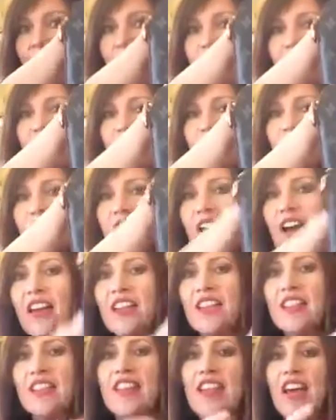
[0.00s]
Okay, so you can
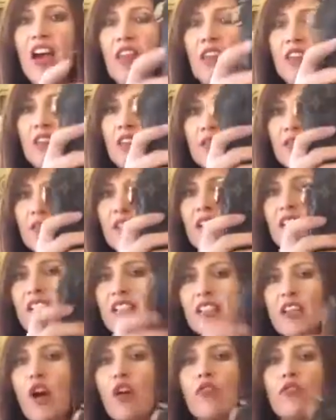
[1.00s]
kind of see how it's
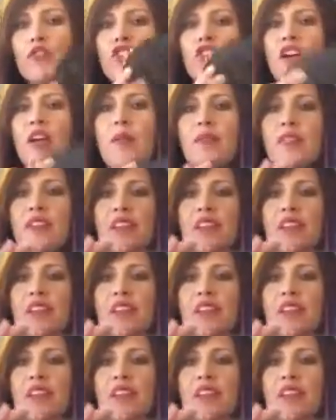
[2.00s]
an oval shape.